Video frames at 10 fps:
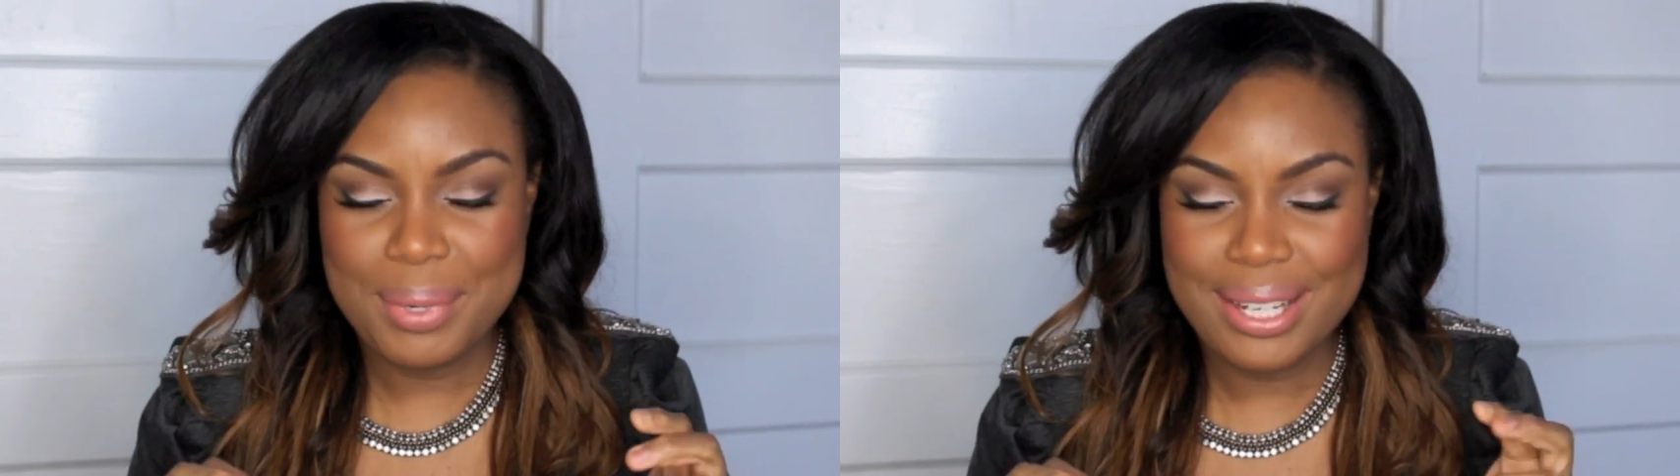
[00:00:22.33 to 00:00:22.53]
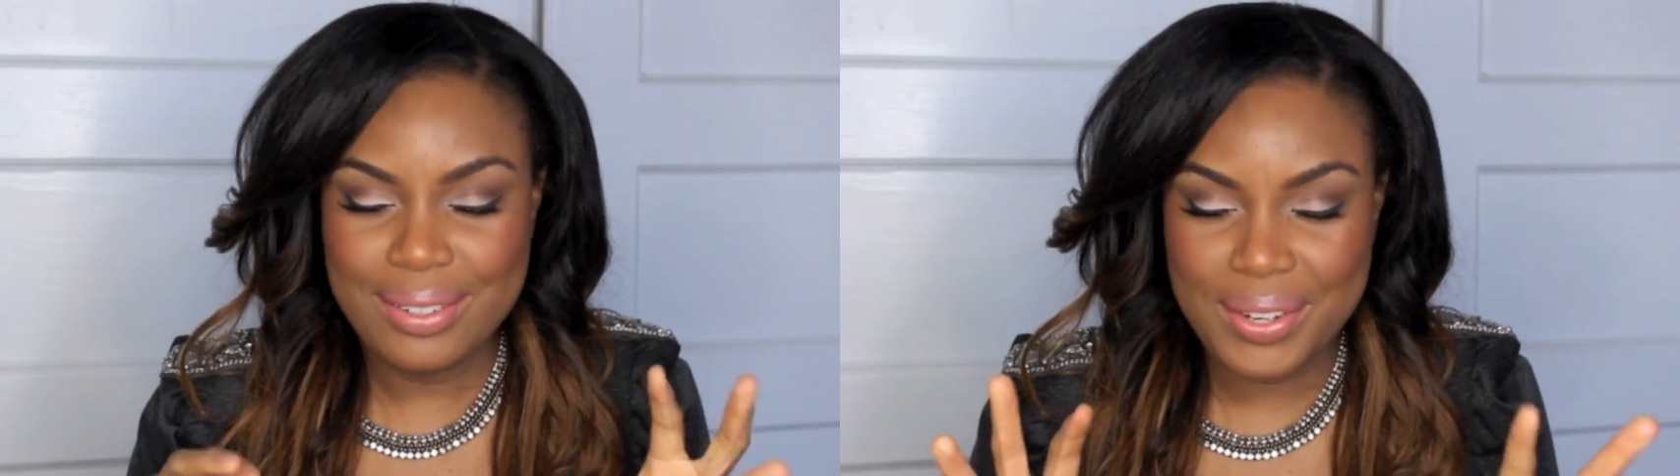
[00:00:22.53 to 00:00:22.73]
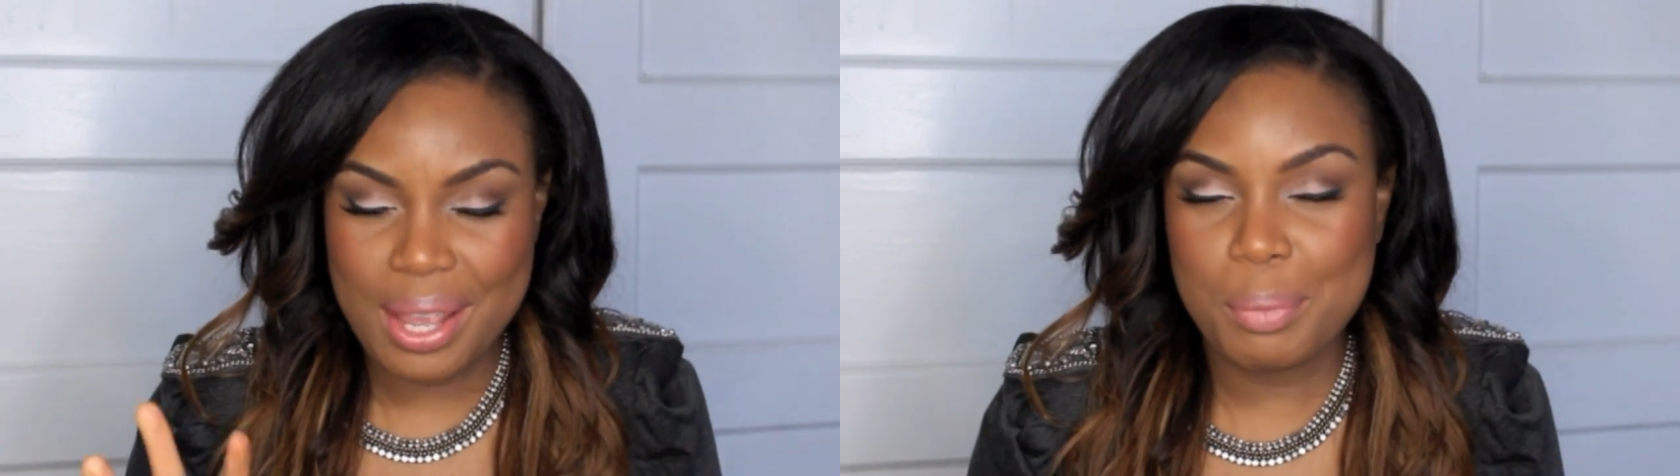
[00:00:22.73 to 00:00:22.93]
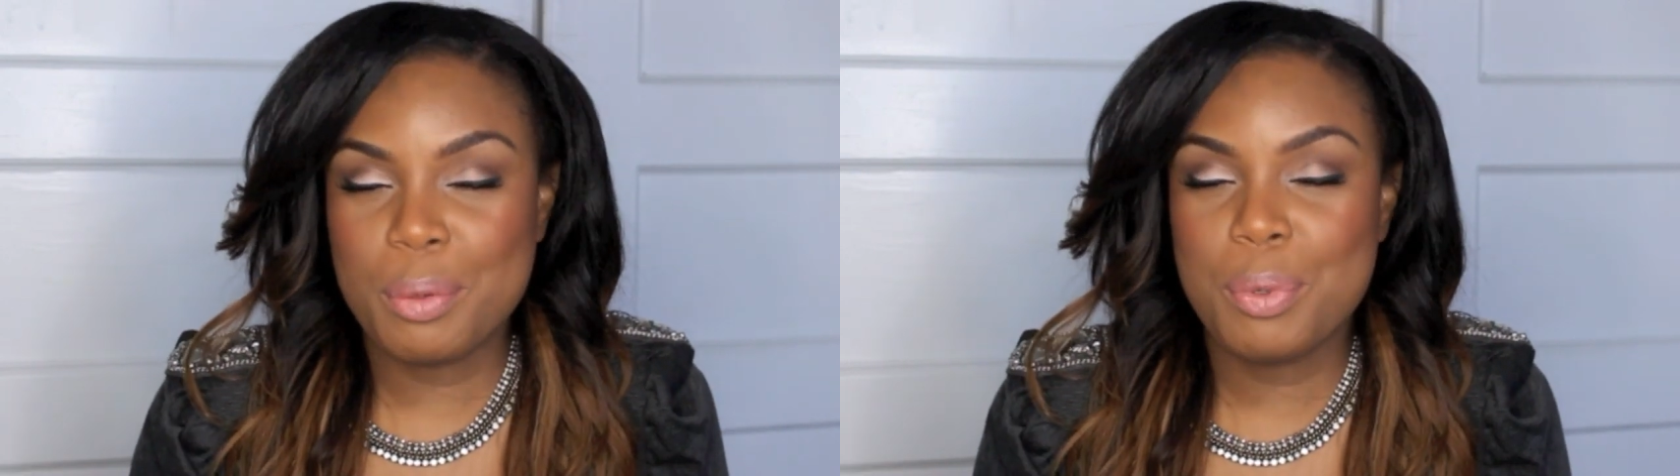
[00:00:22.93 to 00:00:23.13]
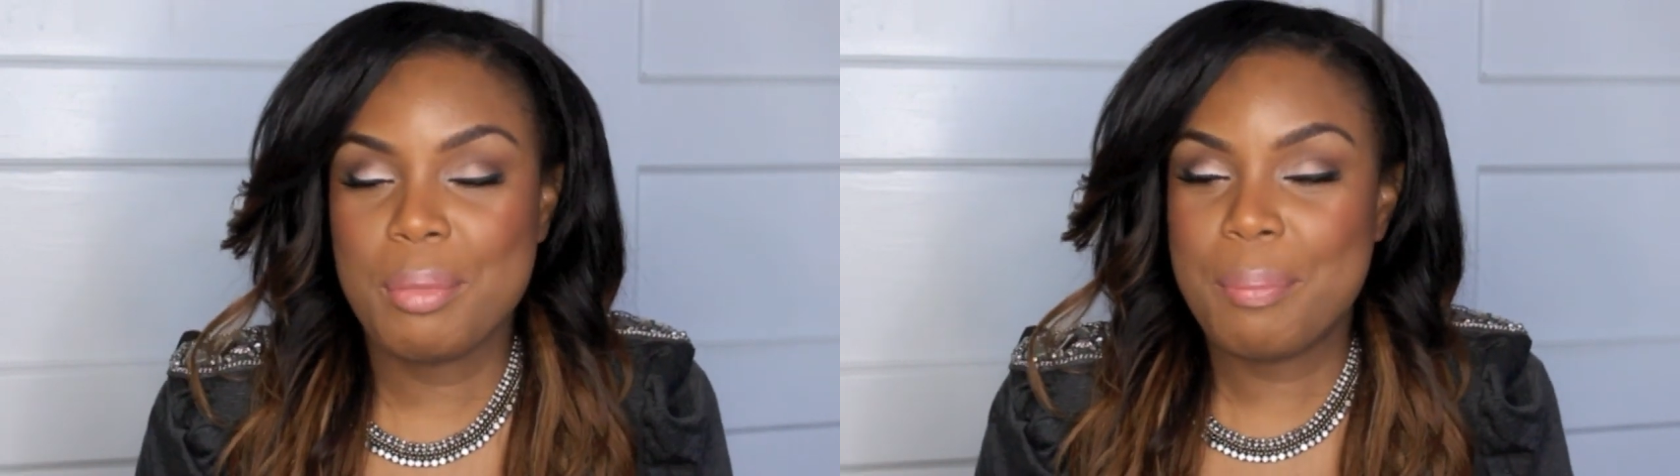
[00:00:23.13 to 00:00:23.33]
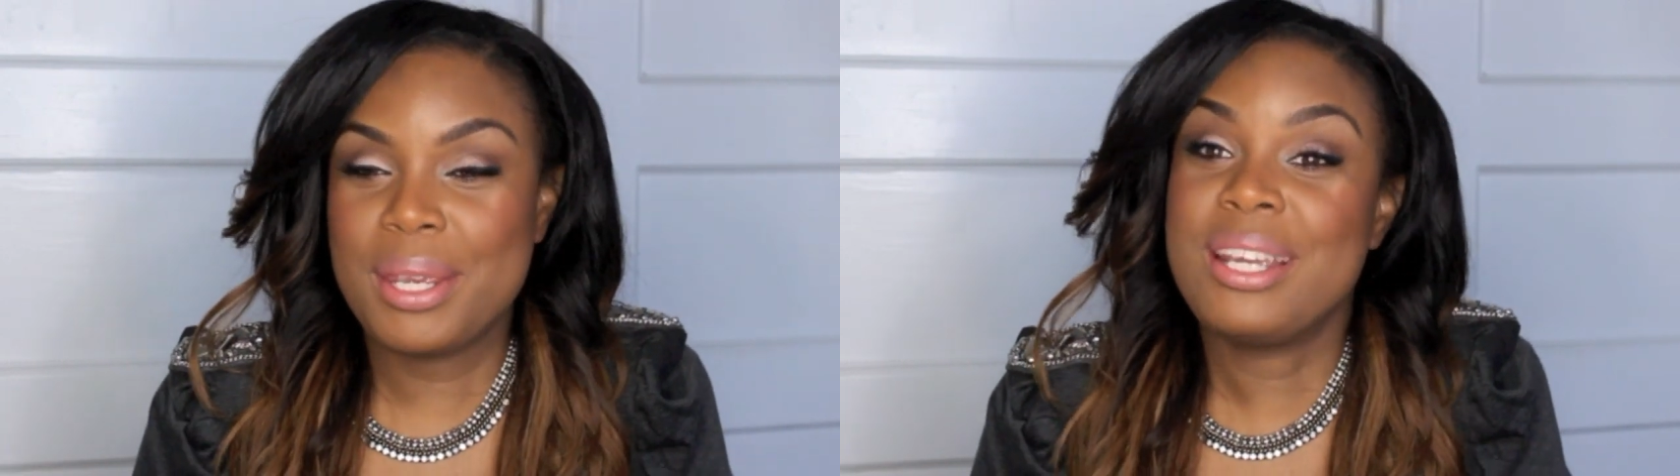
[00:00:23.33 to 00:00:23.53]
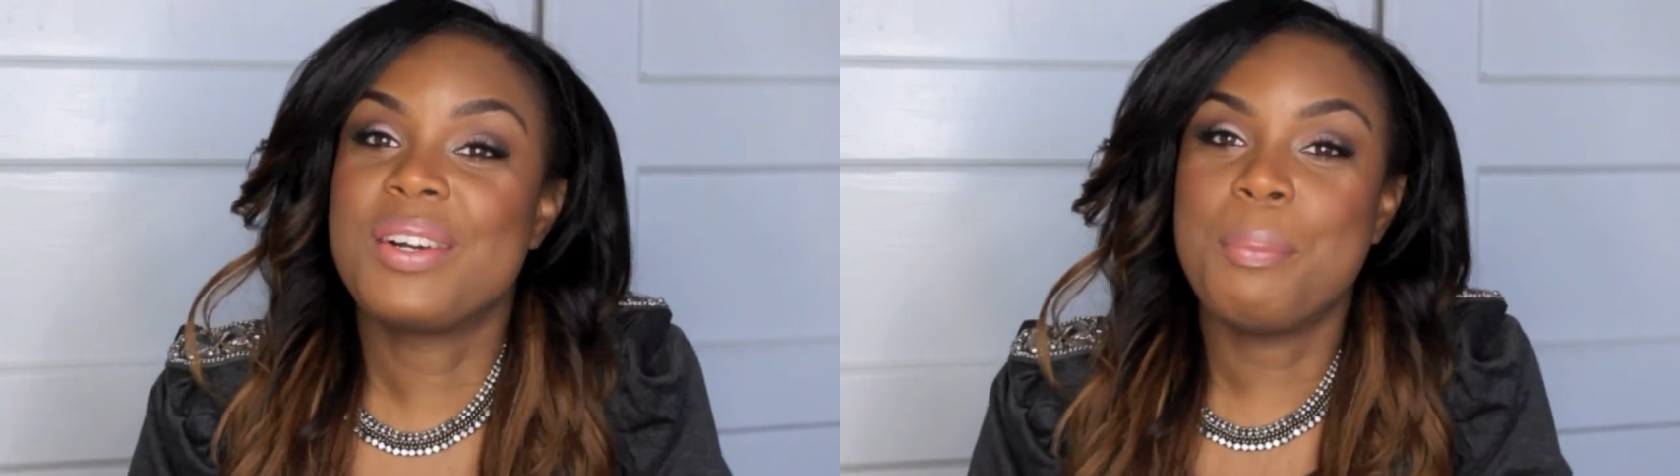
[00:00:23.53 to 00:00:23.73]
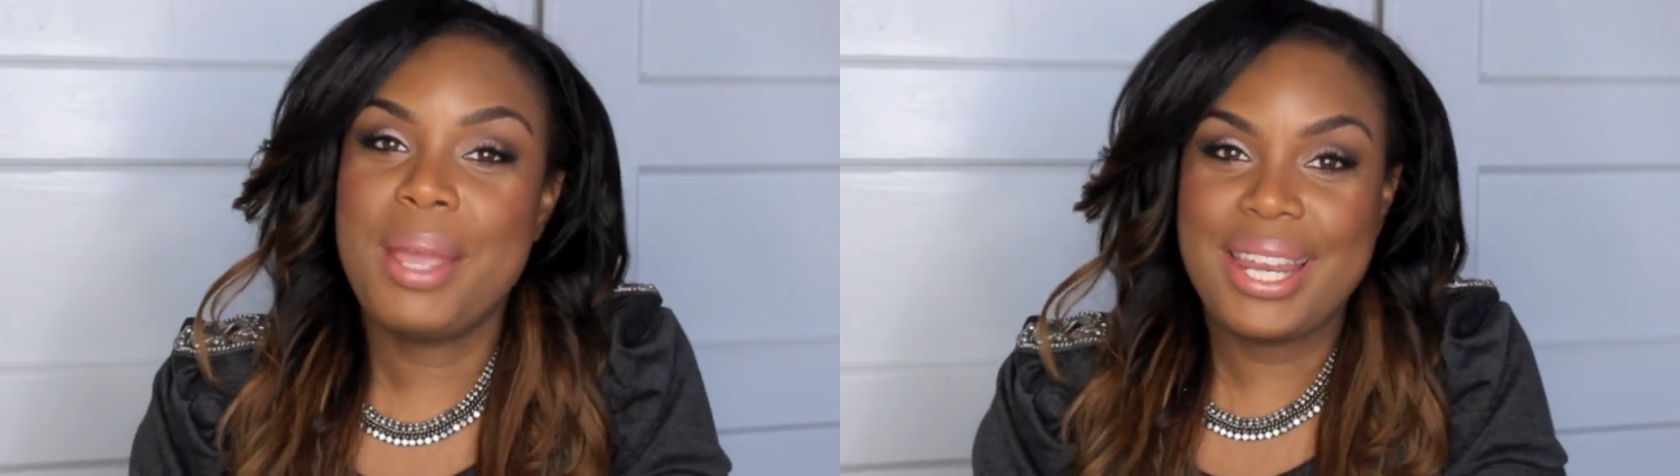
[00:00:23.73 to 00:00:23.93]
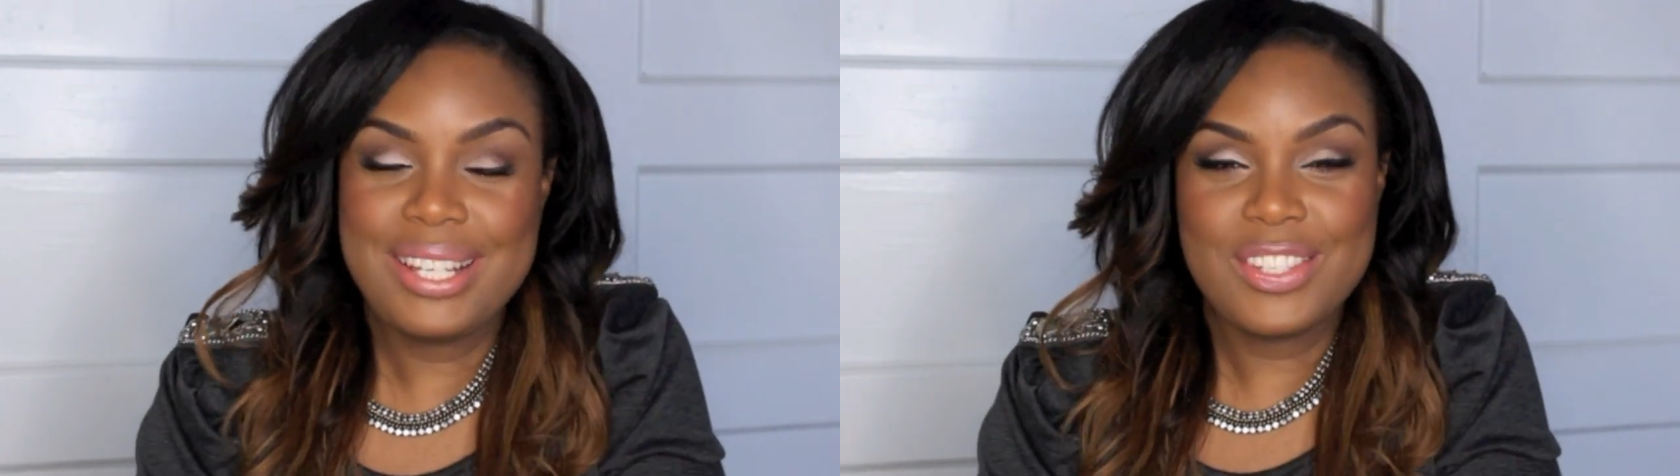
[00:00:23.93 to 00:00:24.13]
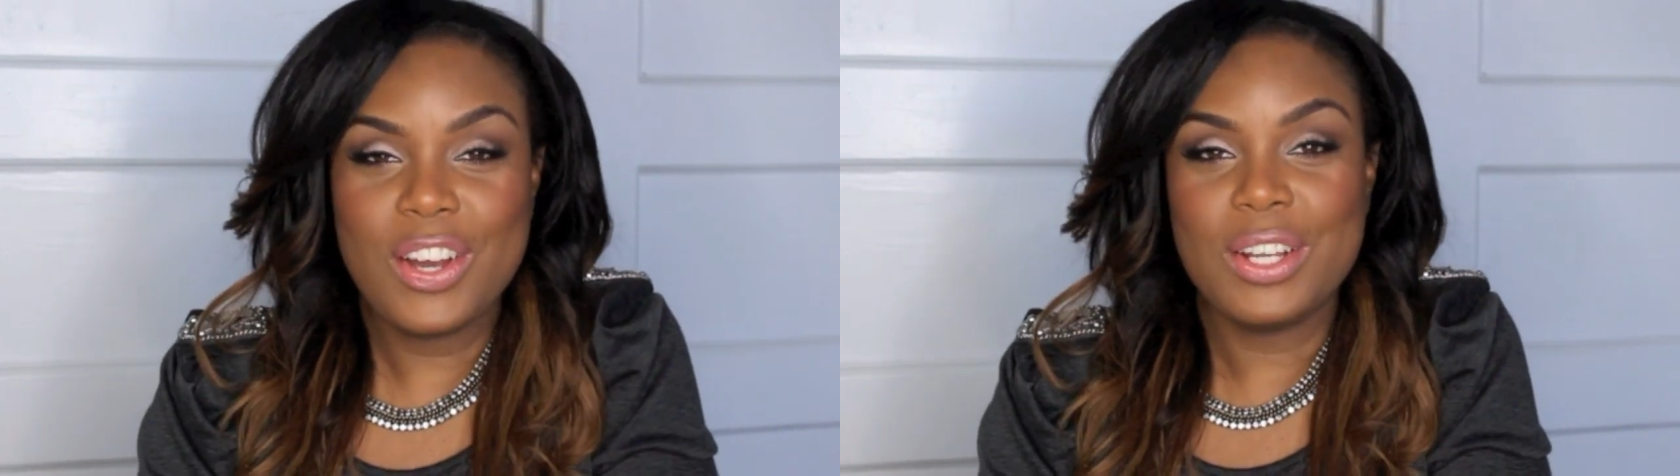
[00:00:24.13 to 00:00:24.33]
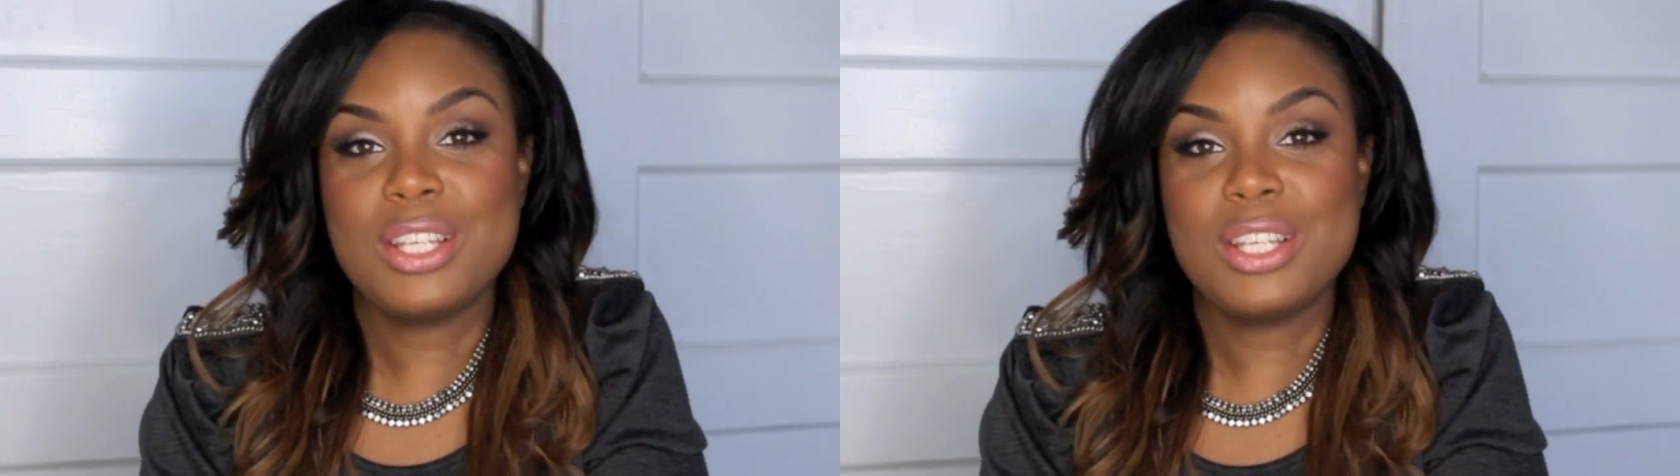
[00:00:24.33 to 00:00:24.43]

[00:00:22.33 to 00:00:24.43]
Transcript: but okay, I'm gonna put my big girl panties on.